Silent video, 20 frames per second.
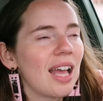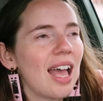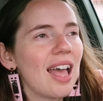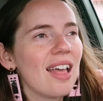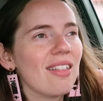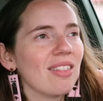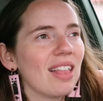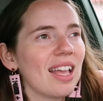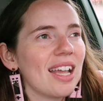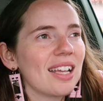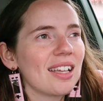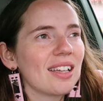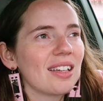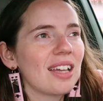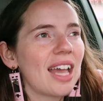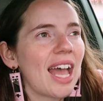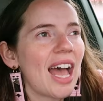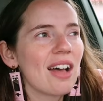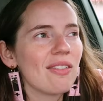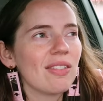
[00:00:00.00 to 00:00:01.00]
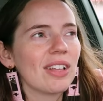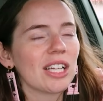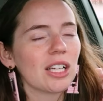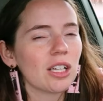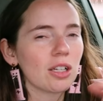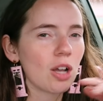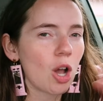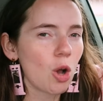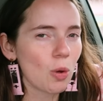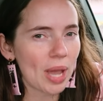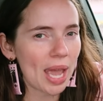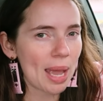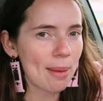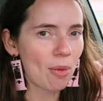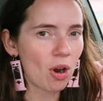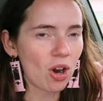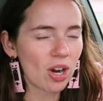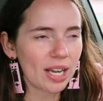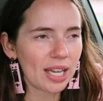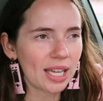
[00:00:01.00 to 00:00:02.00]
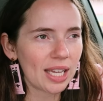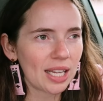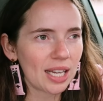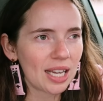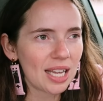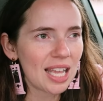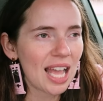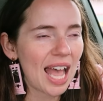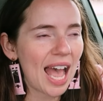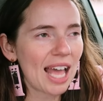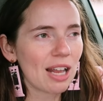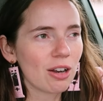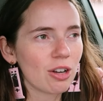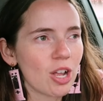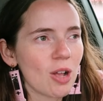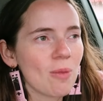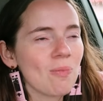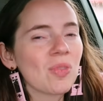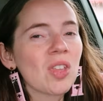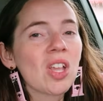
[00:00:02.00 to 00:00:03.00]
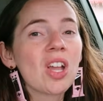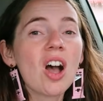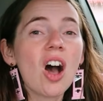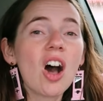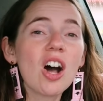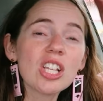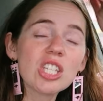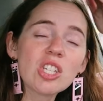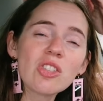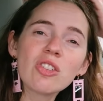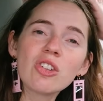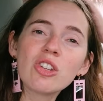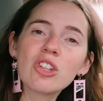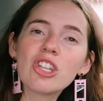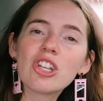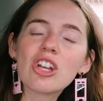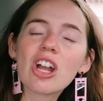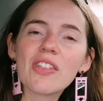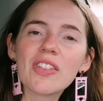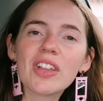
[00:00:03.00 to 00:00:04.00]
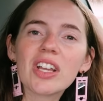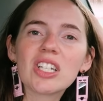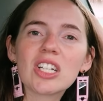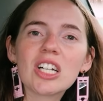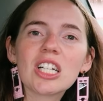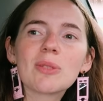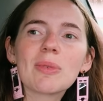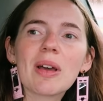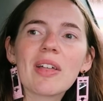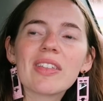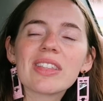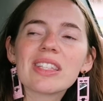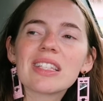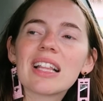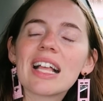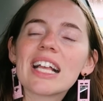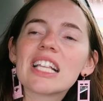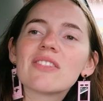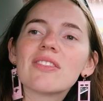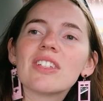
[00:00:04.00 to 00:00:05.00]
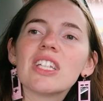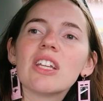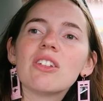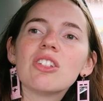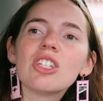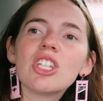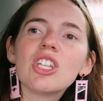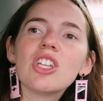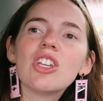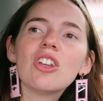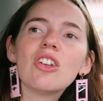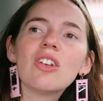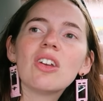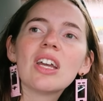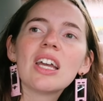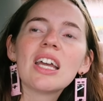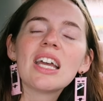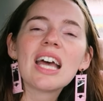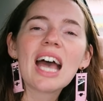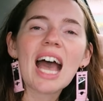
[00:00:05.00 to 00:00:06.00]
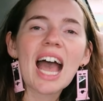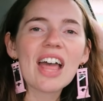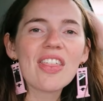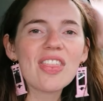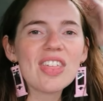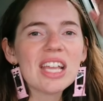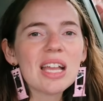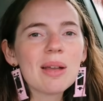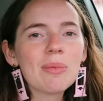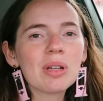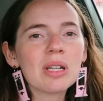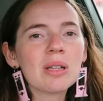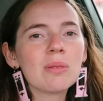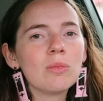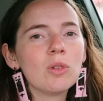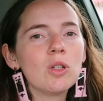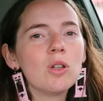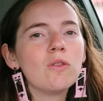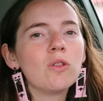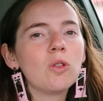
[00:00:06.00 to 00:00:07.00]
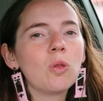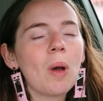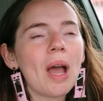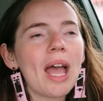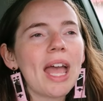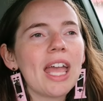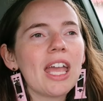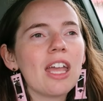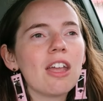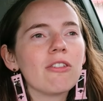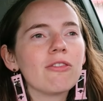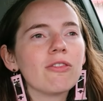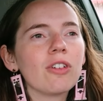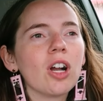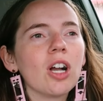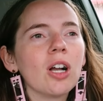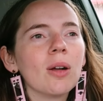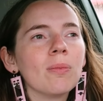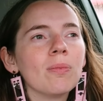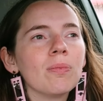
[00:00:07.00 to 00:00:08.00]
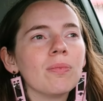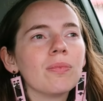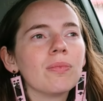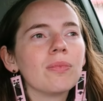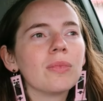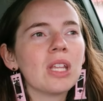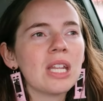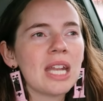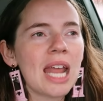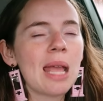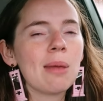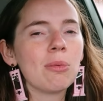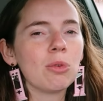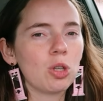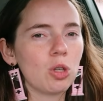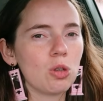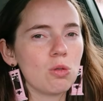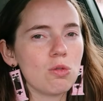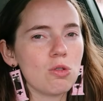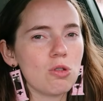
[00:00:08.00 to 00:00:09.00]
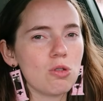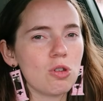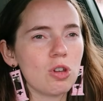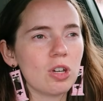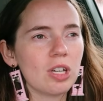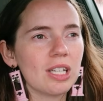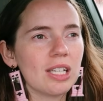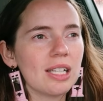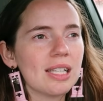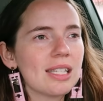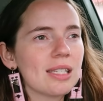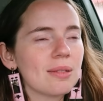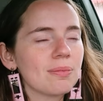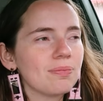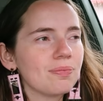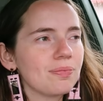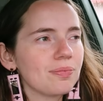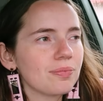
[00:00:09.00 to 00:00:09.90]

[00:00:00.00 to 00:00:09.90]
and like have like a okay market? I don't know. Also in the new year, I think I talked about this in the last video too, I think I'm gonna move away from the name Goo Goo Goods.